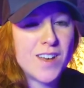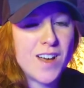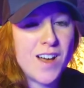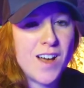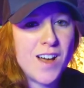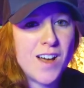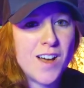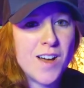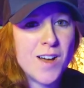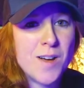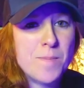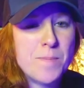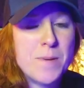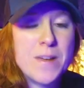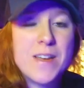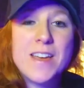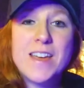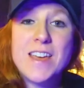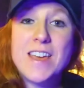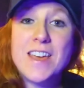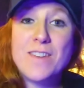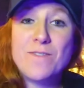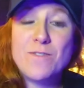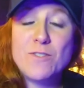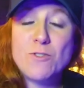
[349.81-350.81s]
up
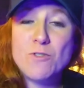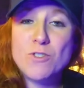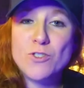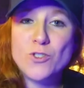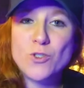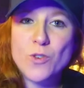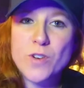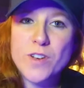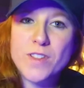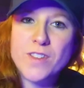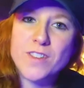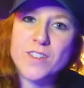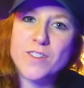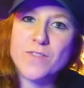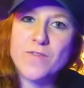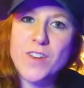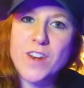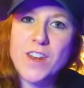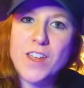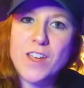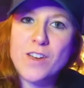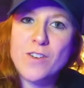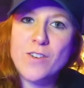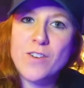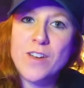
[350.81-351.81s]
if you enjoyed this
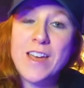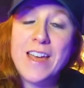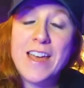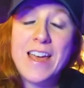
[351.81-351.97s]
video.